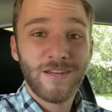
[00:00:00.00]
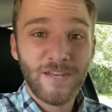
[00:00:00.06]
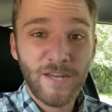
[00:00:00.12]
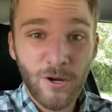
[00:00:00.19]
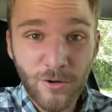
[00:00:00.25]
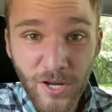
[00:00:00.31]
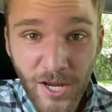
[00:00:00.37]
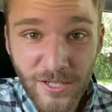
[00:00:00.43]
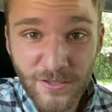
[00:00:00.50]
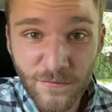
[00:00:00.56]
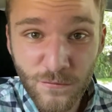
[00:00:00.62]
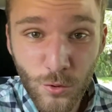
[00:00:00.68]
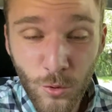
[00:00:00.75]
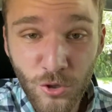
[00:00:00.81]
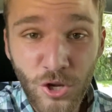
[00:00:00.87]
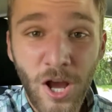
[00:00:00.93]
Now guys, if
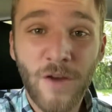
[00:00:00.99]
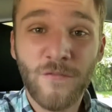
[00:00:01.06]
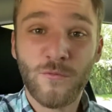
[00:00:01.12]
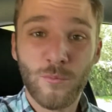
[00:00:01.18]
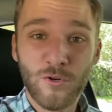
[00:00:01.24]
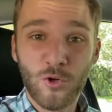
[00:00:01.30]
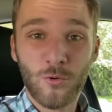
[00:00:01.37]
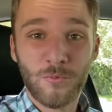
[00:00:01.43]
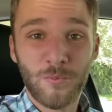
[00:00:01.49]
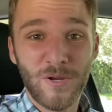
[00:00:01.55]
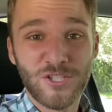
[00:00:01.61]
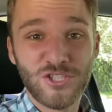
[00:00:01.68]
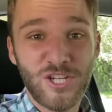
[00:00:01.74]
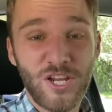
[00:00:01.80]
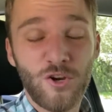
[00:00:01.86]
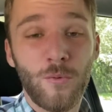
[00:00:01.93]
you are not familiar with my
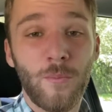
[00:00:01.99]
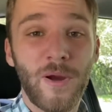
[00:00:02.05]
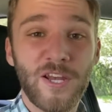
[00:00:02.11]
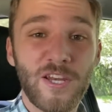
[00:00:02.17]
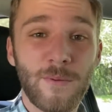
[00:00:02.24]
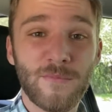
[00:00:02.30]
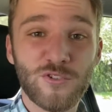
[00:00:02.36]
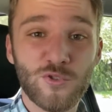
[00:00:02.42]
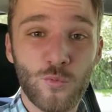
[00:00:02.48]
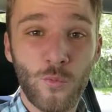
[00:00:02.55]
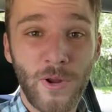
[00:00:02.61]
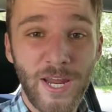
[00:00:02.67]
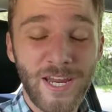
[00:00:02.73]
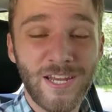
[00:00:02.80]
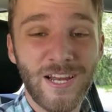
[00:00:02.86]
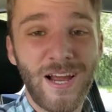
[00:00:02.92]
channel, my name is Wayde.